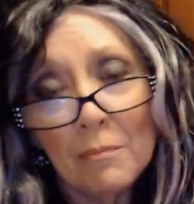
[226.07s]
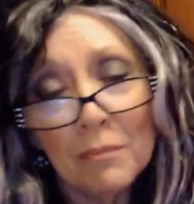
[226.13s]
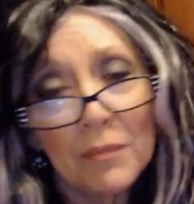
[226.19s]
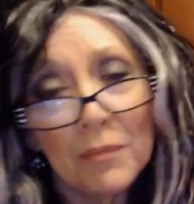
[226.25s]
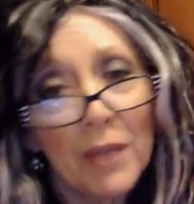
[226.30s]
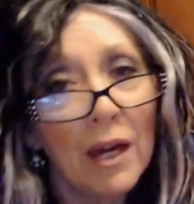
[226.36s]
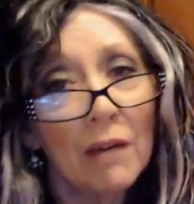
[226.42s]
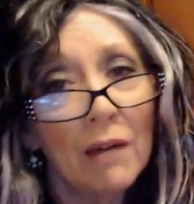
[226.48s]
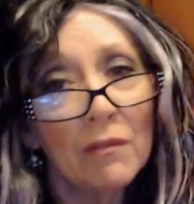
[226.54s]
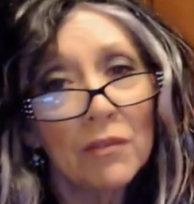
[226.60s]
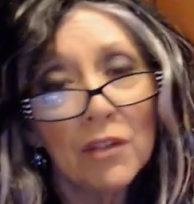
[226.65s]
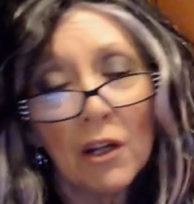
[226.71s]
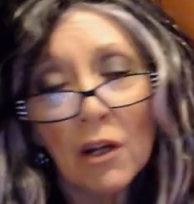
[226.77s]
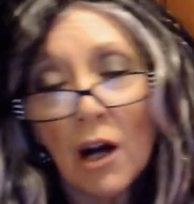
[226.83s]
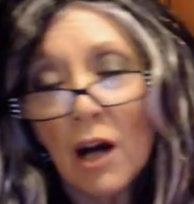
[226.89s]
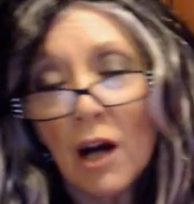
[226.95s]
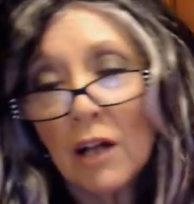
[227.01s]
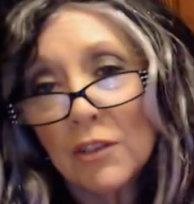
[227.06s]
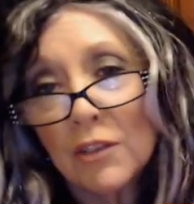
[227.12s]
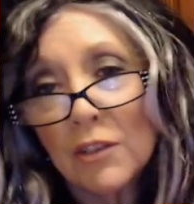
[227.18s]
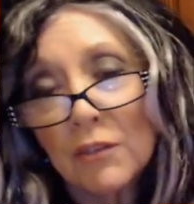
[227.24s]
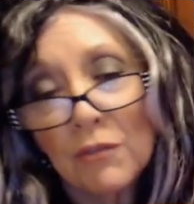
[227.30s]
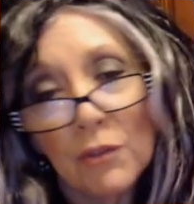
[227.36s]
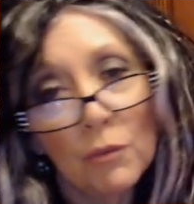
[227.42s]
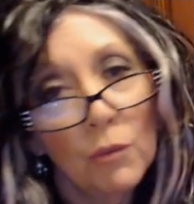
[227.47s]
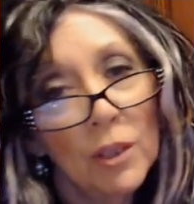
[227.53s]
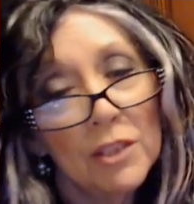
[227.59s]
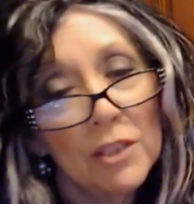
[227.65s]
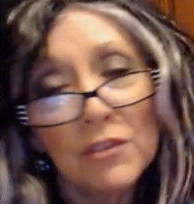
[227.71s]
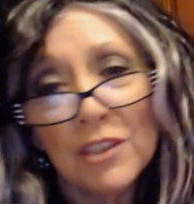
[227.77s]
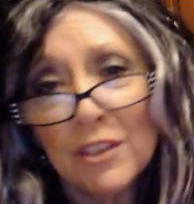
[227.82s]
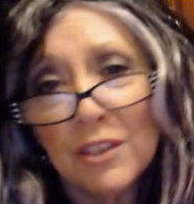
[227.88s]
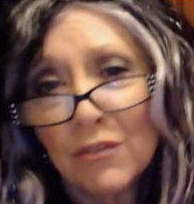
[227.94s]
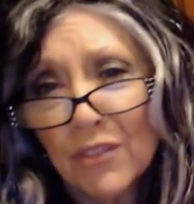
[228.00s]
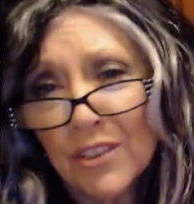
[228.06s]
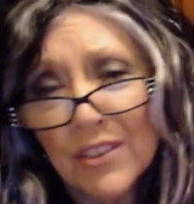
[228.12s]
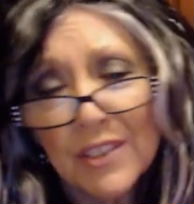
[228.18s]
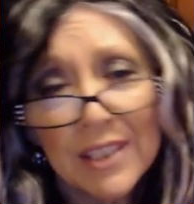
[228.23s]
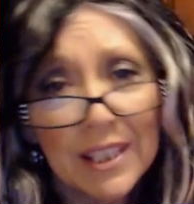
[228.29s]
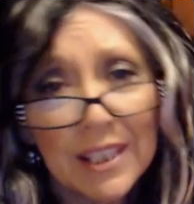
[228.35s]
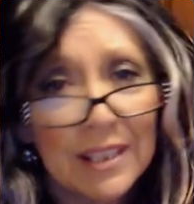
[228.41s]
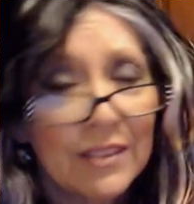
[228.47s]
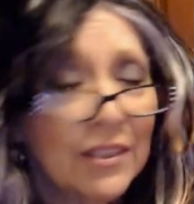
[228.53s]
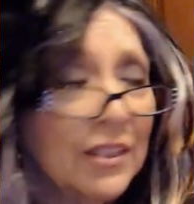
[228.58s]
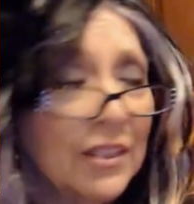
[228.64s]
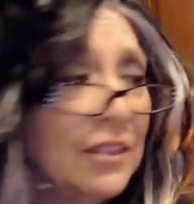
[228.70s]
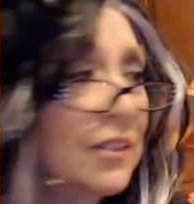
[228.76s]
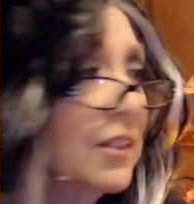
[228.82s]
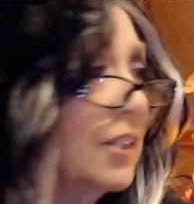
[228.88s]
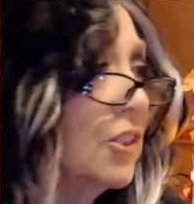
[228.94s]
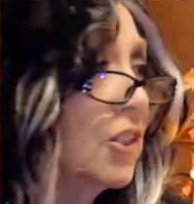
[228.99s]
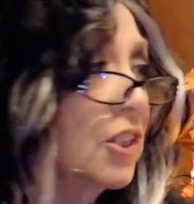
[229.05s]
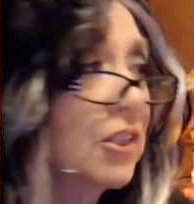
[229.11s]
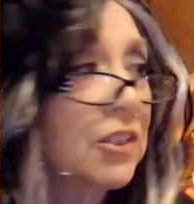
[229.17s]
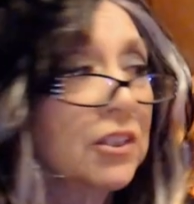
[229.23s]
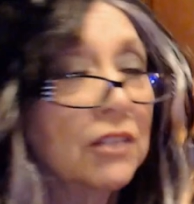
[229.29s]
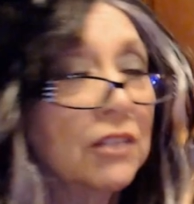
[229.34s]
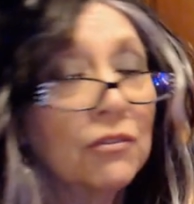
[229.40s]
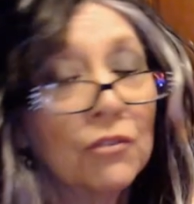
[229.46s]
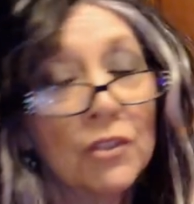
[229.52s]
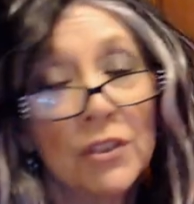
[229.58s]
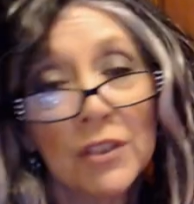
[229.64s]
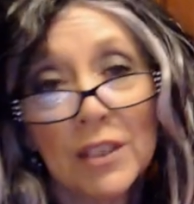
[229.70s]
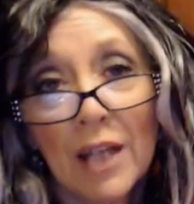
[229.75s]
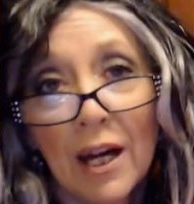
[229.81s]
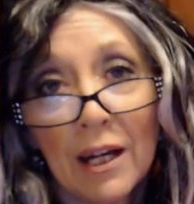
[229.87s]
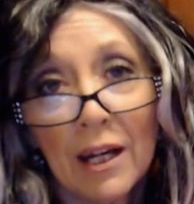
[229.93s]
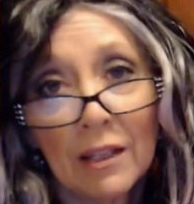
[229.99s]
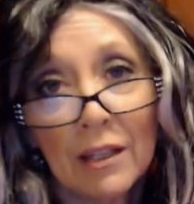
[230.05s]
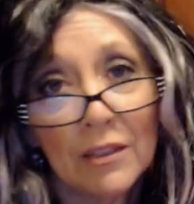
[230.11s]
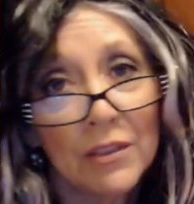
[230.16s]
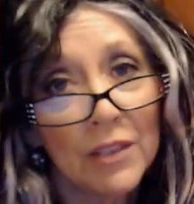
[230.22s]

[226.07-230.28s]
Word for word: They're all different ones for different seasons and just different styles.